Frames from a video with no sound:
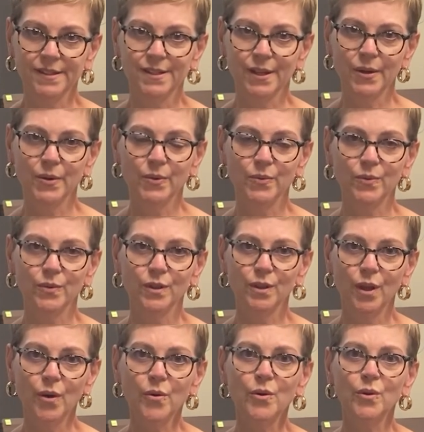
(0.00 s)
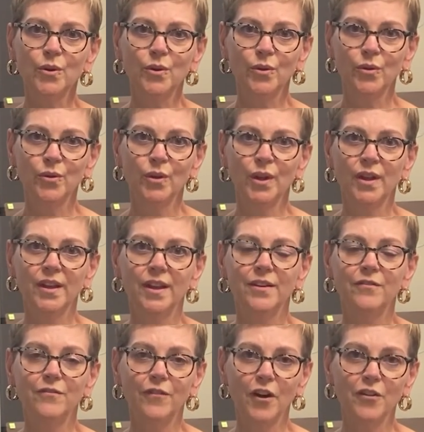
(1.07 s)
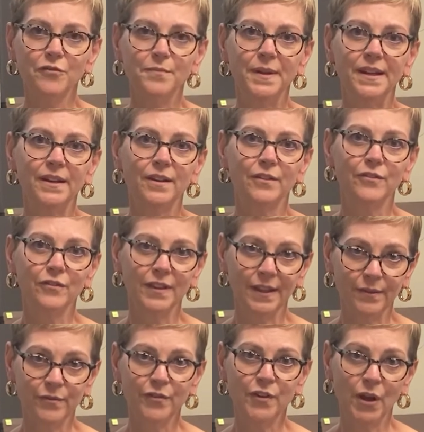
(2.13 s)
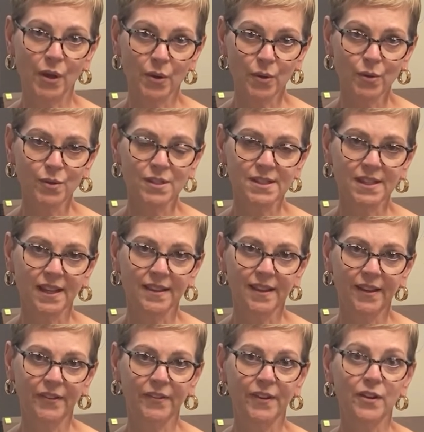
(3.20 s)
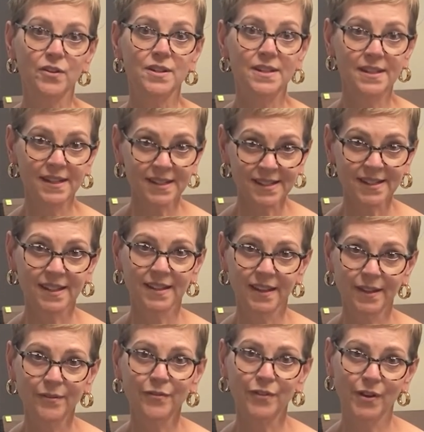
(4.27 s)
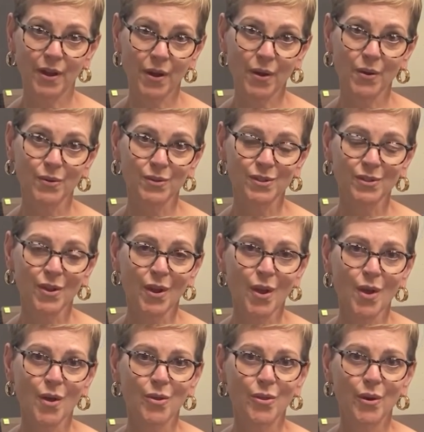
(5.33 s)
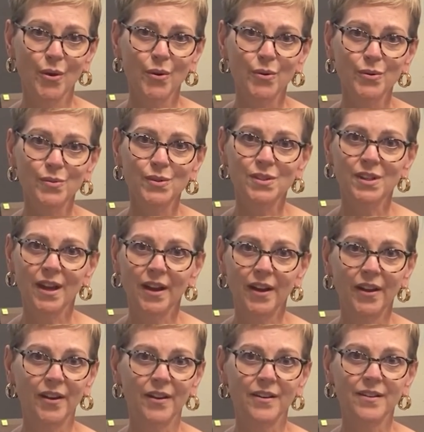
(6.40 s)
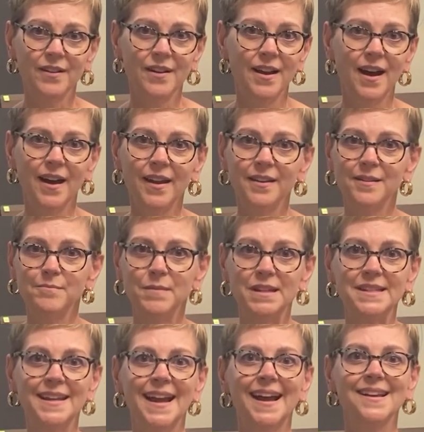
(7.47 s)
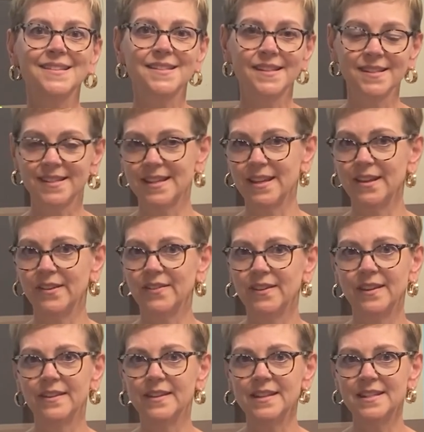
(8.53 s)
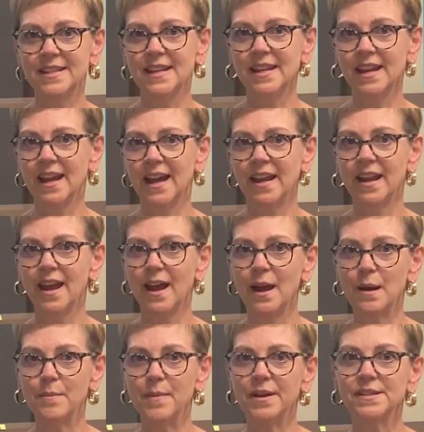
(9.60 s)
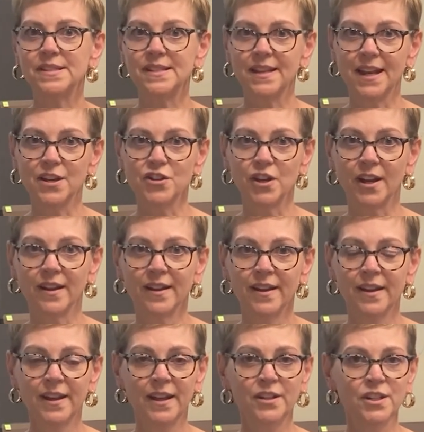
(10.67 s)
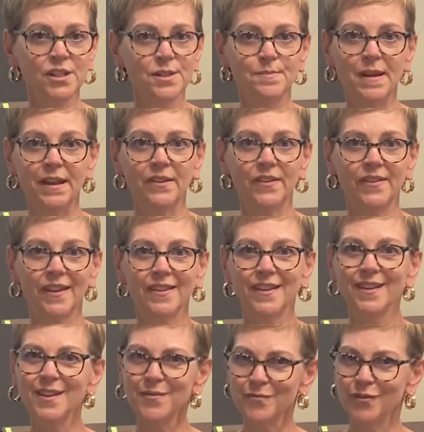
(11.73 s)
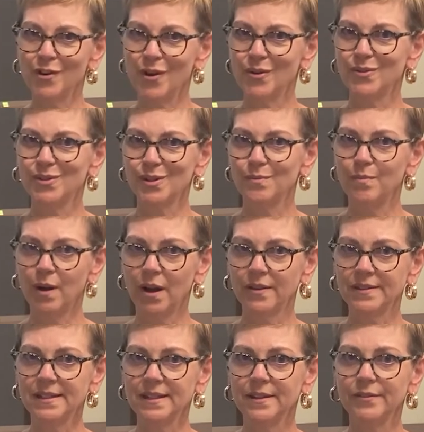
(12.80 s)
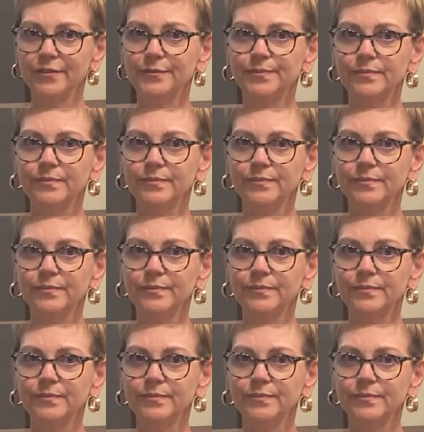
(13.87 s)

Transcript: So, local involvement of lymph nodes, unless they're distant lymph nodes, those are not metastases in the TNM staging. It just means that the lymph nodes are positive.